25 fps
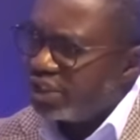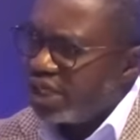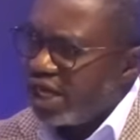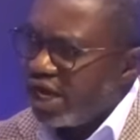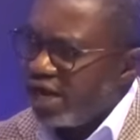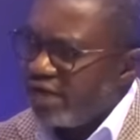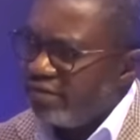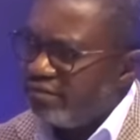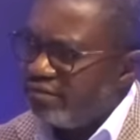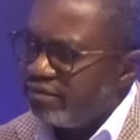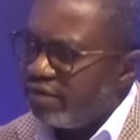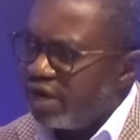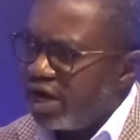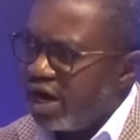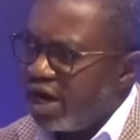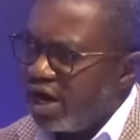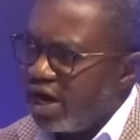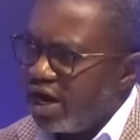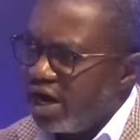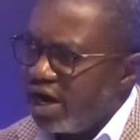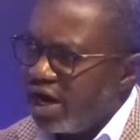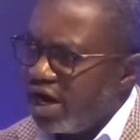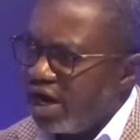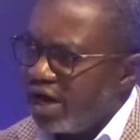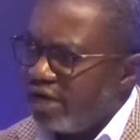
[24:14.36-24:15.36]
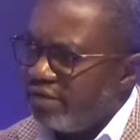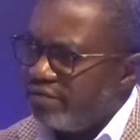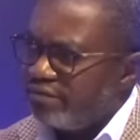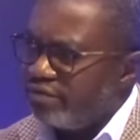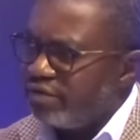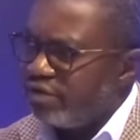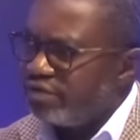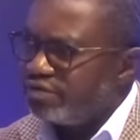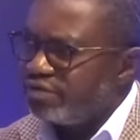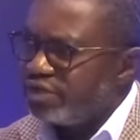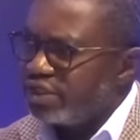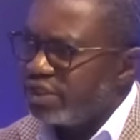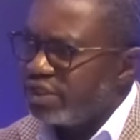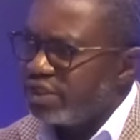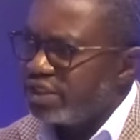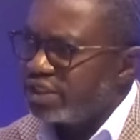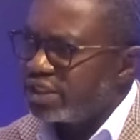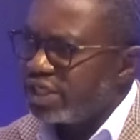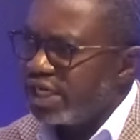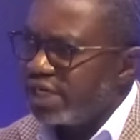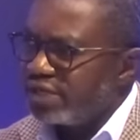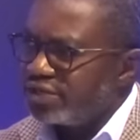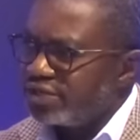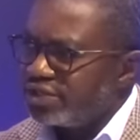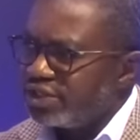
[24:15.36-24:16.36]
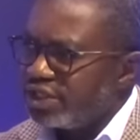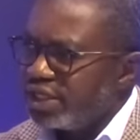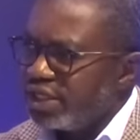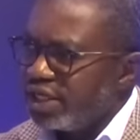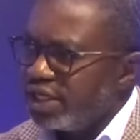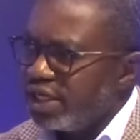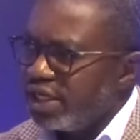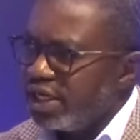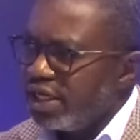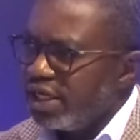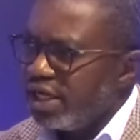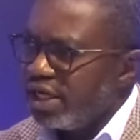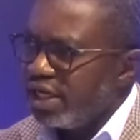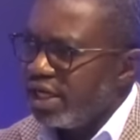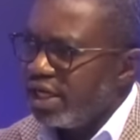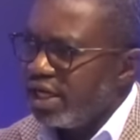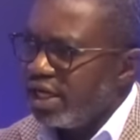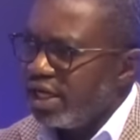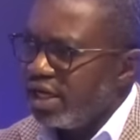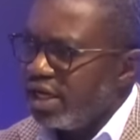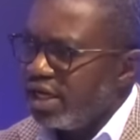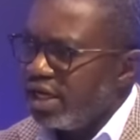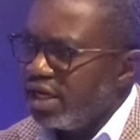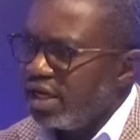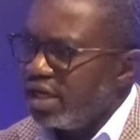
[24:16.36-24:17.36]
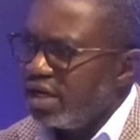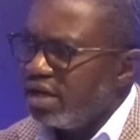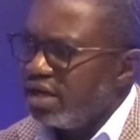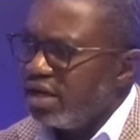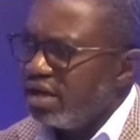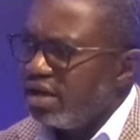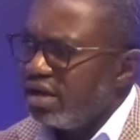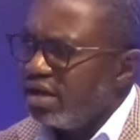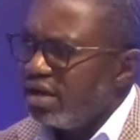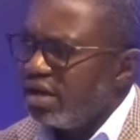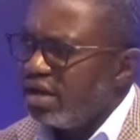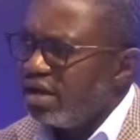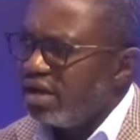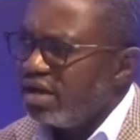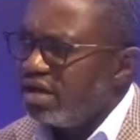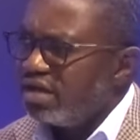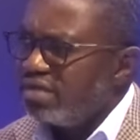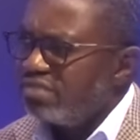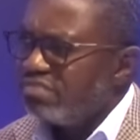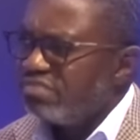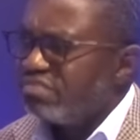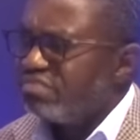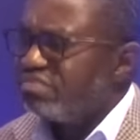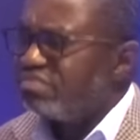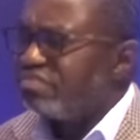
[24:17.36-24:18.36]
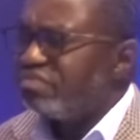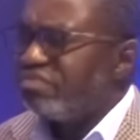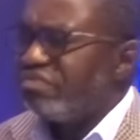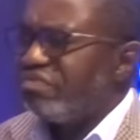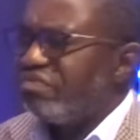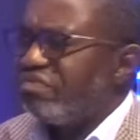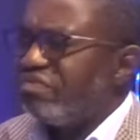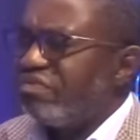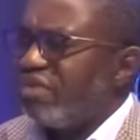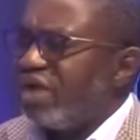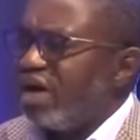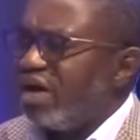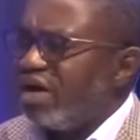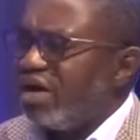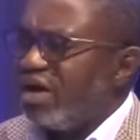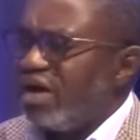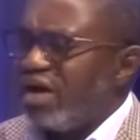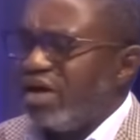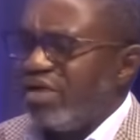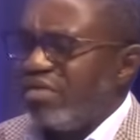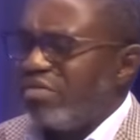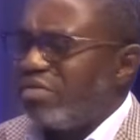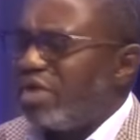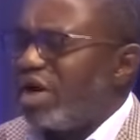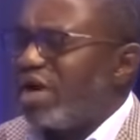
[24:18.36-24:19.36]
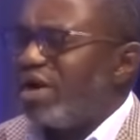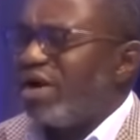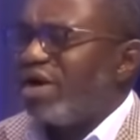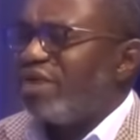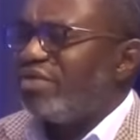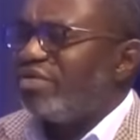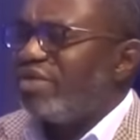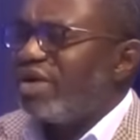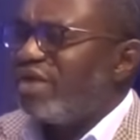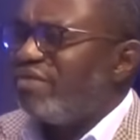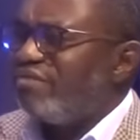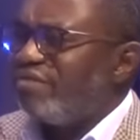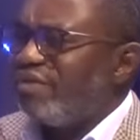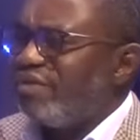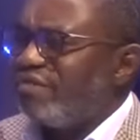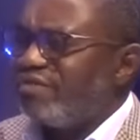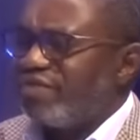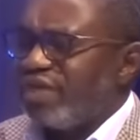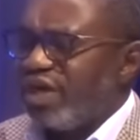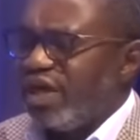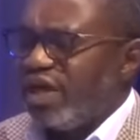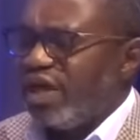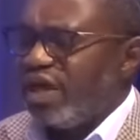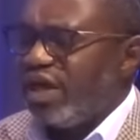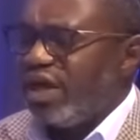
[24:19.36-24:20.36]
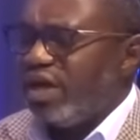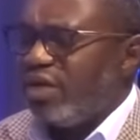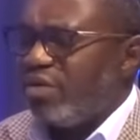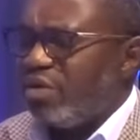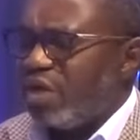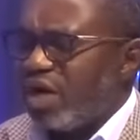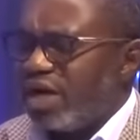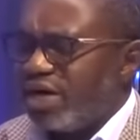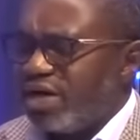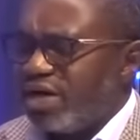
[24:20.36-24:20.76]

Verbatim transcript: are, inv are involved in this country? We're talking about 140? Uh, 150 uh, what?